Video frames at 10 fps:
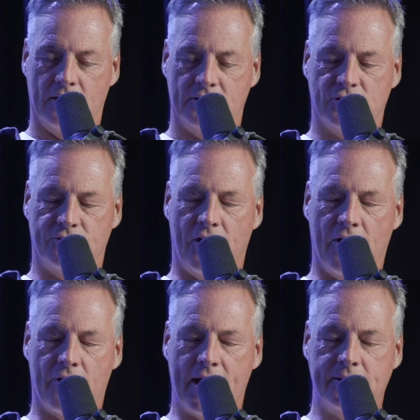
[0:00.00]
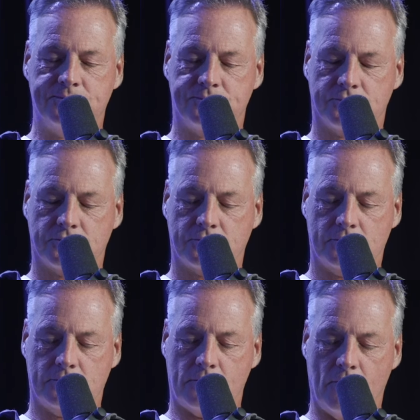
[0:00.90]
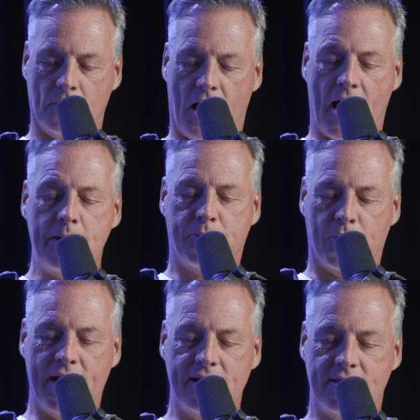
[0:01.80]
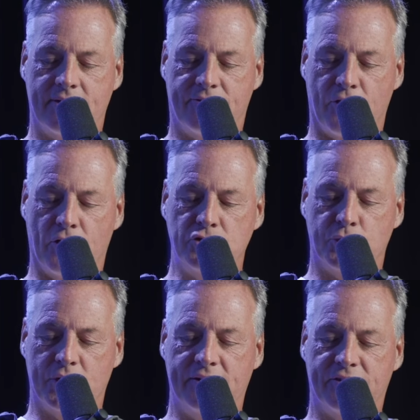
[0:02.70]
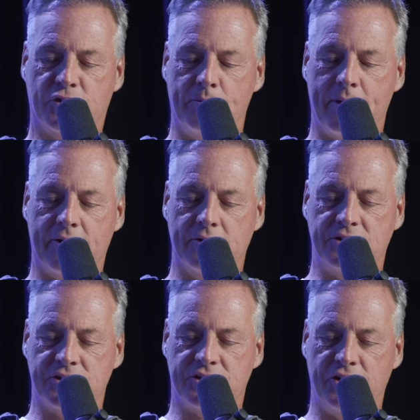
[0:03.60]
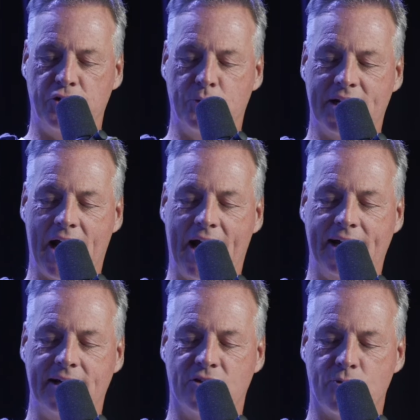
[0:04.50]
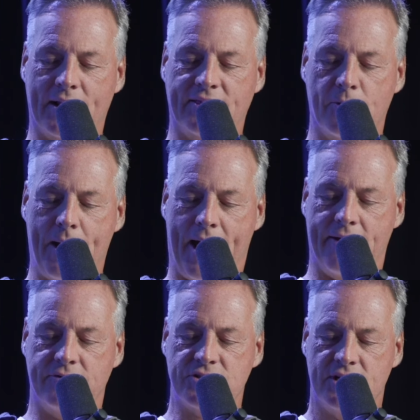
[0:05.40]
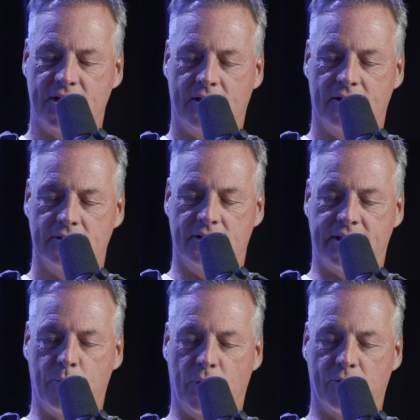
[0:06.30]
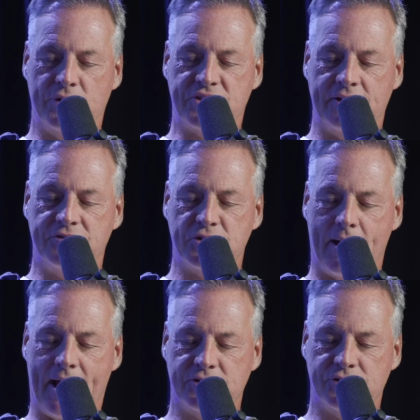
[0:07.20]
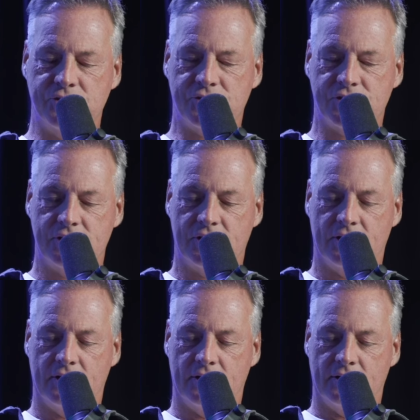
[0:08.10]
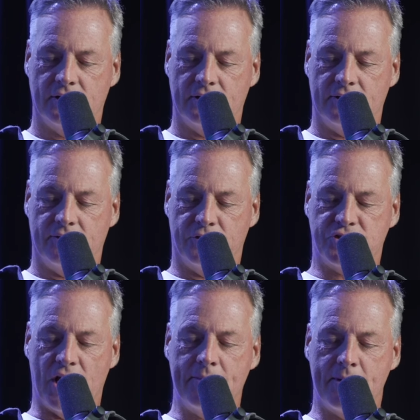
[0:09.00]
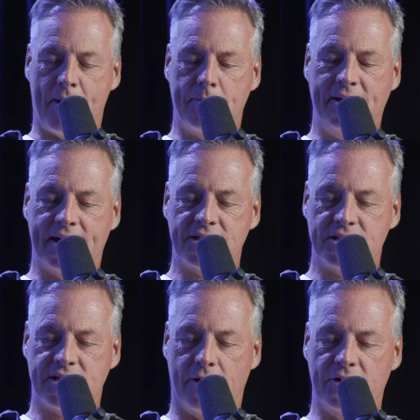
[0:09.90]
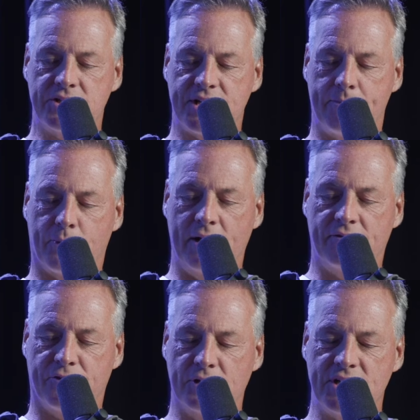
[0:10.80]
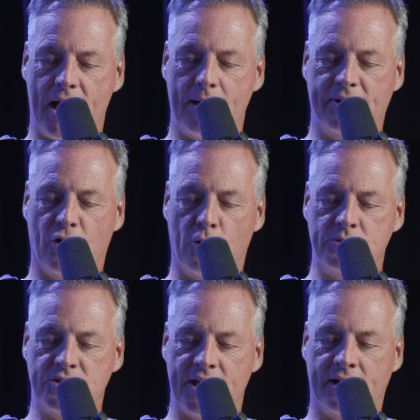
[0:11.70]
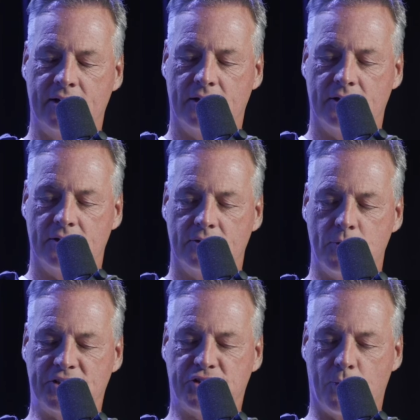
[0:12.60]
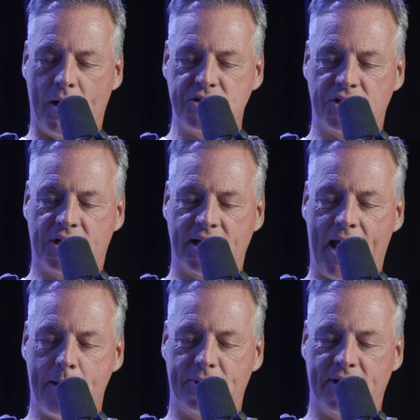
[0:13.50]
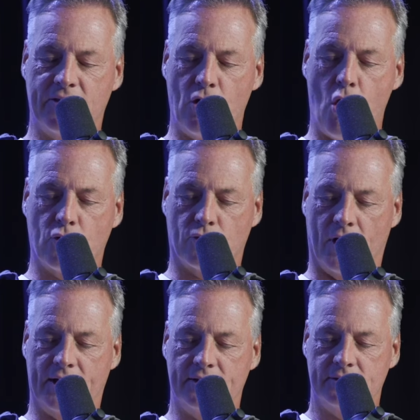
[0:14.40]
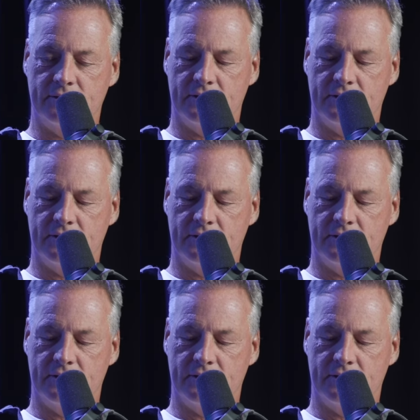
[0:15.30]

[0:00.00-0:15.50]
So, Father, I, I pray that for those who are in difficult marriages, that you would guide and direct their paths, that they would have received some answers. For some, it may be necessary to separate for a time in hopes that restoration can happen in the long run.